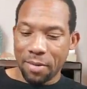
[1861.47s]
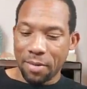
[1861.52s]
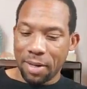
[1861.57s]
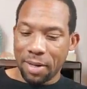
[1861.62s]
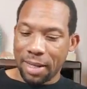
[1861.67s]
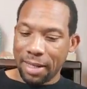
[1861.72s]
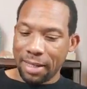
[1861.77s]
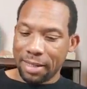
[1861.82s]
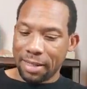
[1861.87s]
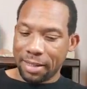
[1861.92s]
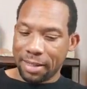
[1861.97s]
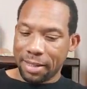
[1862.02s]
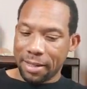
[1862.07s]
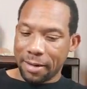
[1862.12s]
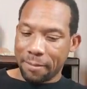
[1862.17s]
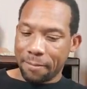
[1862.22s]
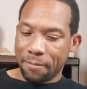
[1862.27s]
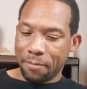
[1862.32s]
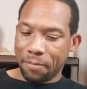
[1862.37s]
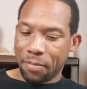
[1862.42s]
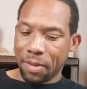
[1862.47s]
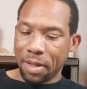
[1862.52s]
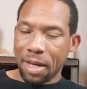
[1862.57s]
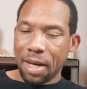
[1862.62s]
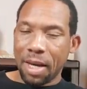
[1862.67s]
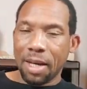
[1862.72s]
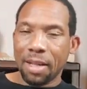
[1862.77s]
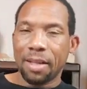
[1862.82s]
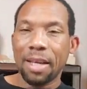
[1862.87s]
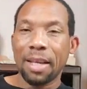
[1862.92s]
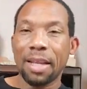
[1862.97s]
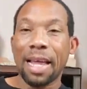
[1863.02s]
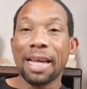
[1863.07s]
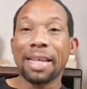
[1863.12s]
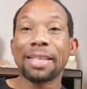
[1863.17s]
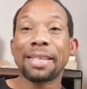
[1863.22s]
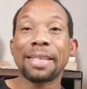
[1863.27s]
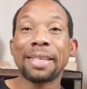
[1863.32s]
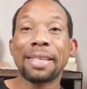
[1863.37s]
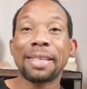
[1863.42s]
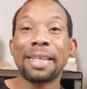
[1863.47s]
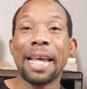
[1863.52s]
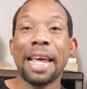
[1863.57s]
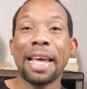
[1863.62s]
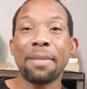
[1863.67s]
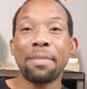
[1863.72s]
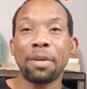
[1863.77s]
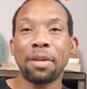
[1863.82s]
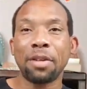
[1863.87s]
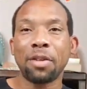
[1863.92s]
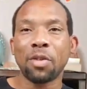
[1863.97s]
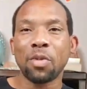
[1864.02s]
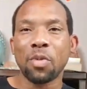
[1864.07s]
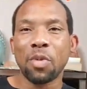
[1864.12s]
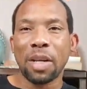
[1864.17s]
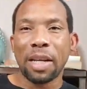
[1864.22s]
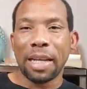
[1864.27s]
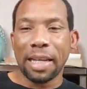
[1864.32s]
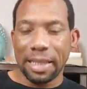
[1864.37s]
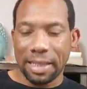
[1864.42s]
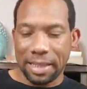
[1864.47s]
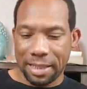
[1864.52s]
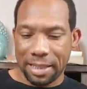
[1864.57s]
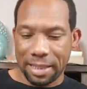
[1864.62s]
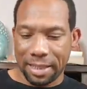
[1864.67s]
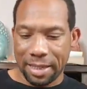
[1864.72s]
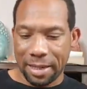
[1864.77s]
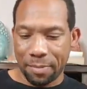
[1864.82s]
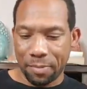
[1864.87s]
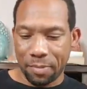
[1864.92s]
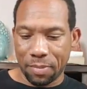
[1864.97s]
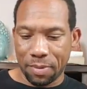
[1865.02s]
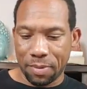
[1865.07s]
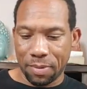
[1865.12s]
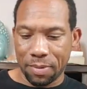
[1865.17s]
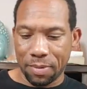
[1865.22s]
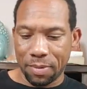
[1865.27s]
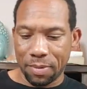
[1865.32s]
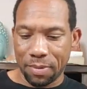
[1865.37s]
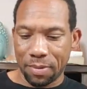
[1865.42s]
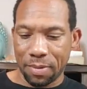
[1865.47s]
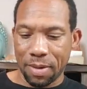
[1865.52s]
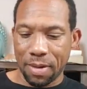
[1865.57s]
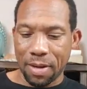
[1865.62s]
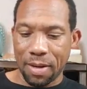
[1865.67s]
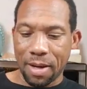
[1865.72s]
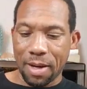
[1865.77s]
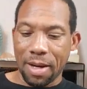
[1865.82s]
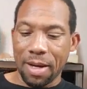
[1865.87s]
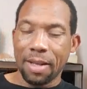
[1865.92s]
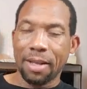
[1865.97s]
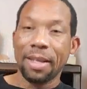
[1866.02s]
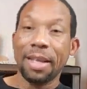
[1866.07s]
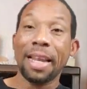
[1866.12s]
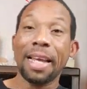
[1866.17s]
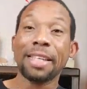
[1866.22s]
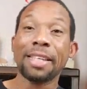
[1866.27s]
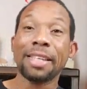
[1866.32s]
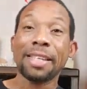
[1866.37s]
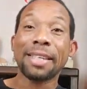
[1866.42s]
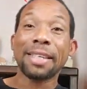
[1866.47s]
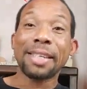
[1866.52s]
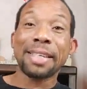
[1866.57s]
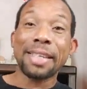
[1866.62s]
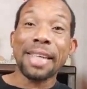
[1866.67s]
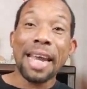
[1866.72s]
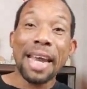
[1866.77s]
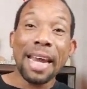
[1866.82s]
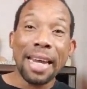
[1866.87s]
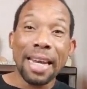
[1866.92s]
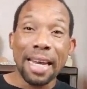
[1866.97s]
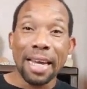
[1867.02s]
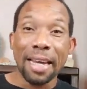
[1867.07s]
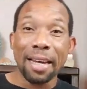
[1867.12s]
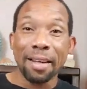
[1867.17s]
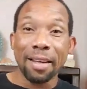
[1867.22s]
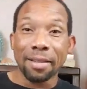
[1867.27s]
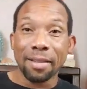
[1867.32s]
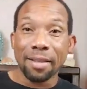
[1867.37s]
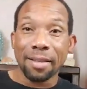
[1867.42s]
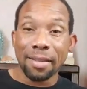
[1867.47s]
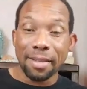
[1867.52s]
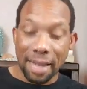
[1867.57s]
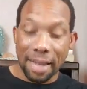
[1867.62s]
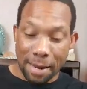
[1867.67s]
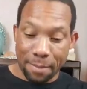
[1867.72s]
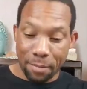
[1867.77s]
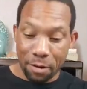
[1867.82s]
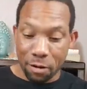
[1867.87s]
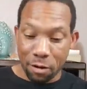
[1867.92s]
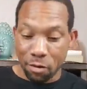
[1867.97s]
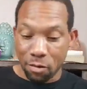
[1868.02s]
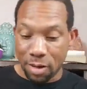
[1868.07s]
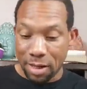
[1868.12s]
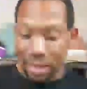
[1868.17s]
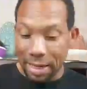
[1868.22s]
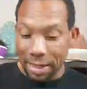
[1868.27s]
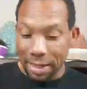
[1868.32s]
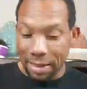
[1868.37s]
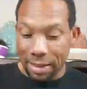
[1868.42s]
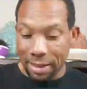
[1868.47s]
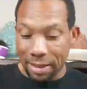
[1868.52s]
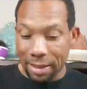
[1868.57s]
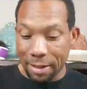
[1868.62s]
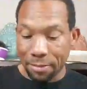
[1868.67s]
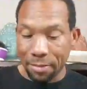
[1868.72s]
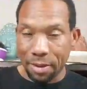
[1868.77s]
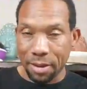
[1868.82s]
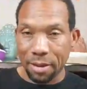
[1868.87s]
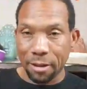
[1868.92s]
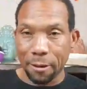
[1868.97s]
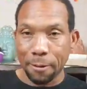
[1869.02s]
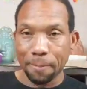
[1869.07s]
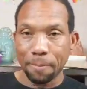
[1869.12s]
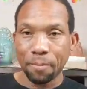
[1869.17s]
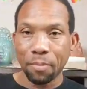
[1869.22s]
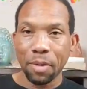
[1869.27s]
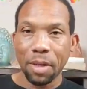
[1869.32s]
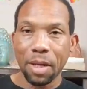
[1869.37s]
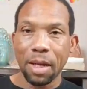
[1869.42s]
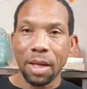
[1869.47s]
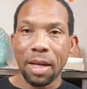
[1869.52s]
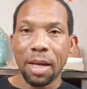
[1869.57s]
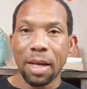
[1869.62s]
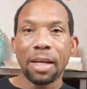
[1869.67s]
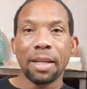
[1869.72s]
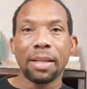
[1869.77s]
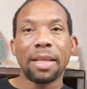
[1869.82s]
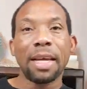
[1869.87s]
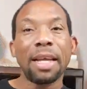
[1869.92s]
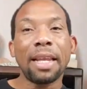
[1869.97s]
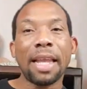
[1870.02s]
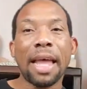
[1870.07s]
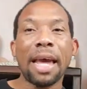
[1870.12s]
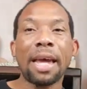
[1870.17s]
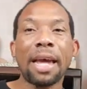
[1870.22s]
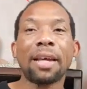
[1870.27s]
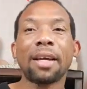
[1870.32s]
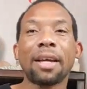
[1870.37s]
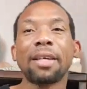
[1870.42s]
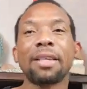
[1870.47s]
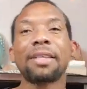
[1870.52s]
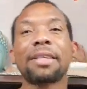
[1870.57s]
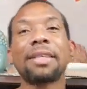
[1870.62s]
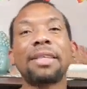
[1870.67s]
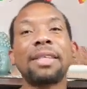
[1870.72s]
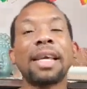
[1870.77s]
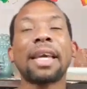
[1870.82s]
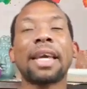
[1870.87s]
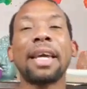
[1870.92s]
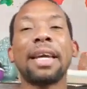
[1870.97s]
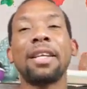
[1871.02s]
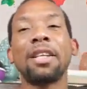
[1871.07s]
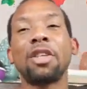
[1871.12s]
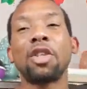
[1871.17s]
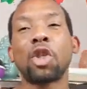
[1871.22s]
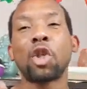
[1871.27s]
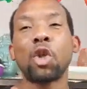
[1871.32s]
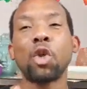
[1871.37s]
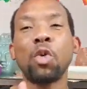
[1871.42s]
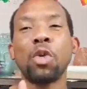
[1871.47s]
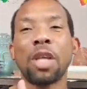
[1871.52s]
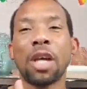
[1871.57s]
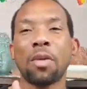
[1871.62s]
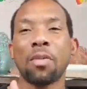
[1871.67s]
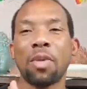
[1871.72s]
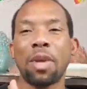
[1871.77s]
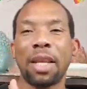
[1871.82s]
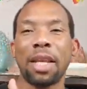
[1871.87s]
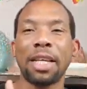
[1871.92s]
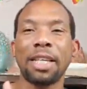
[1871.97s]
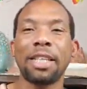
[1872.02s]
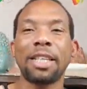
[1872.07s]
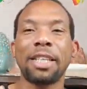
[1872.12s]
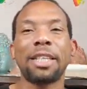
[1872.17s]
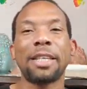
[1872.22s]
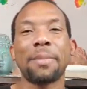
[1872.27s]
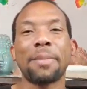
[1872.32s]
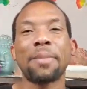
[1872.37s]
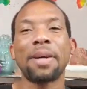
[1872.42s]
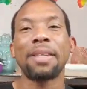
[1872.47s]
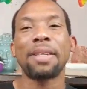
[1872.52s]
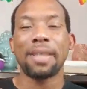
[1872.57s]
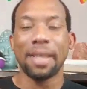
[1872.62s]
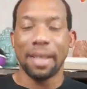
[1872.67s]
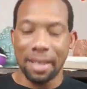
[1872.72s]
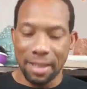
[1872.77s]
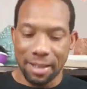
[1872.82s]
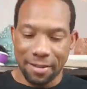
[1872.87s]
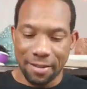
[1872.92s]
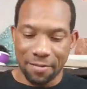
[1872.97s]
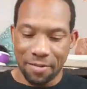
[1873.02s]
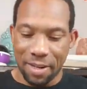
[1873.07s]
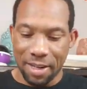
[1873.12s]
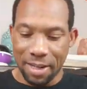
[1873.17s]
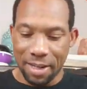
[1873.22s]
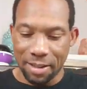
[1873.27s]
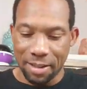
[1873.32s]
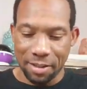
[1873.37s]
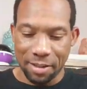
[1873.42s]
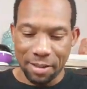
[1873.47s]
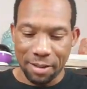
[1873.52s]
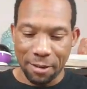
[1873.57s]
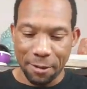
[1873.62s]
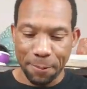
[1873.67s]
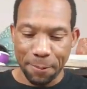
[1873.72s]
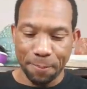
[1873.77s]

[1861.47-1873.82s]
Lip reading: relationship. They like stable relationships. They like sustaining stable relationships. They like sticking to their relationship until it's finished.